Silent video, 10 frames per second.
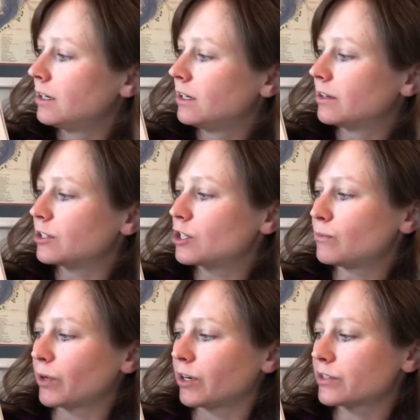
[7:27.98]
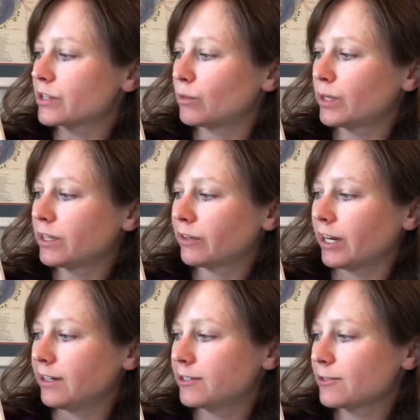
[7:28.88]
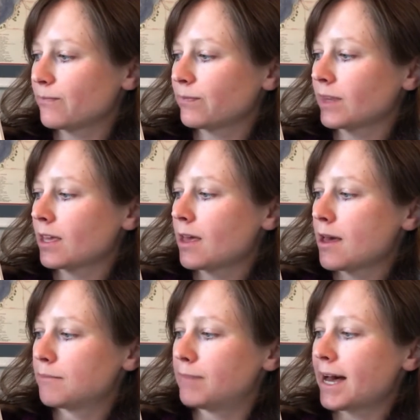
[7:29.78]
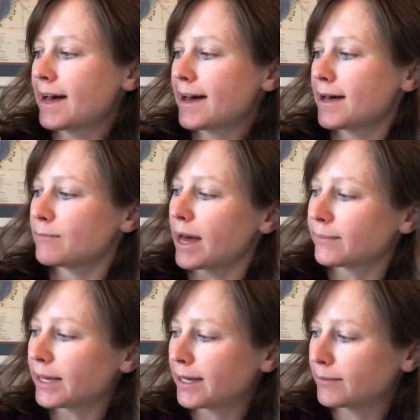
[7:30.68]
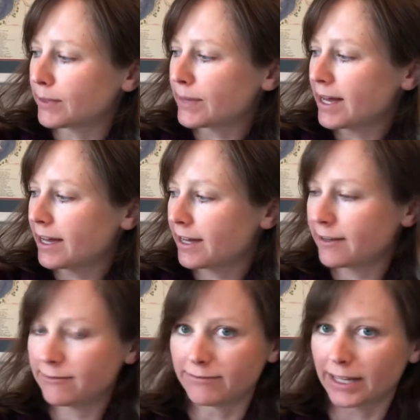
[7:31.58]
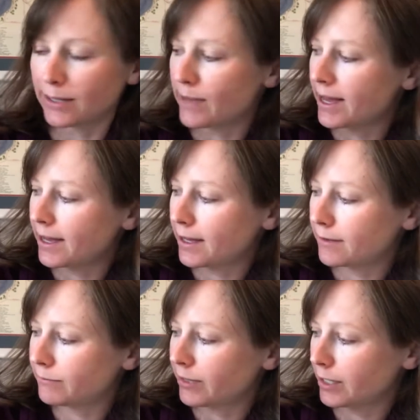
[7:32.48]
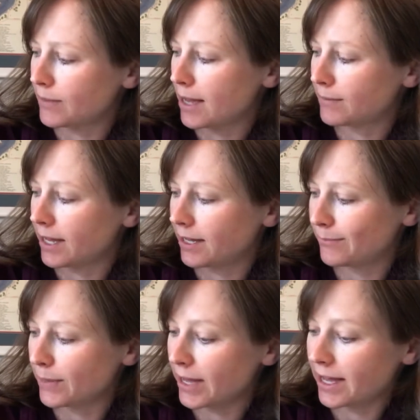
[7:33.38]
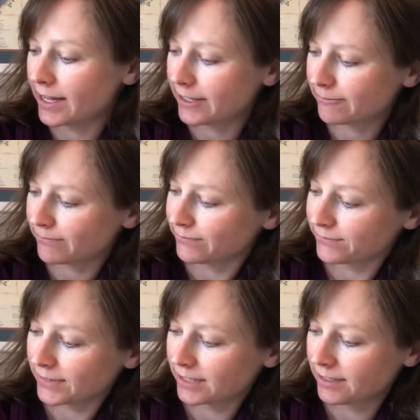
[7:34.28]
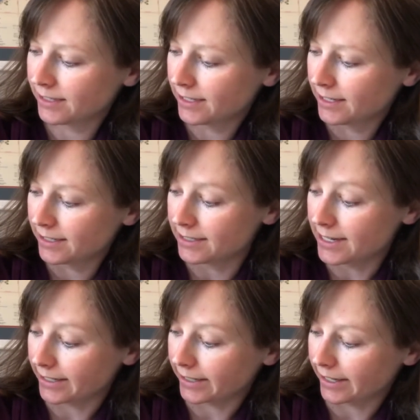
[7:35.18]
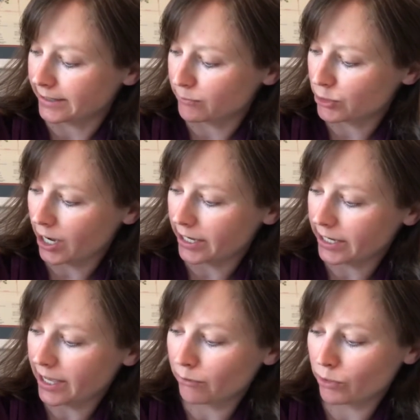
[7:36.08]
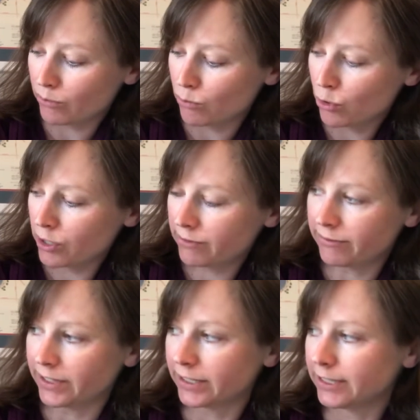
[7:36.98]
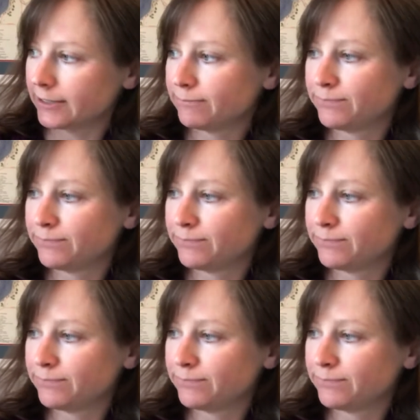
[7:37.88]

The sheep rehearsed Home on the Range. Ba ba ba ba ba, fa la ba ba ba ba. Duck had them try it again with more feeling.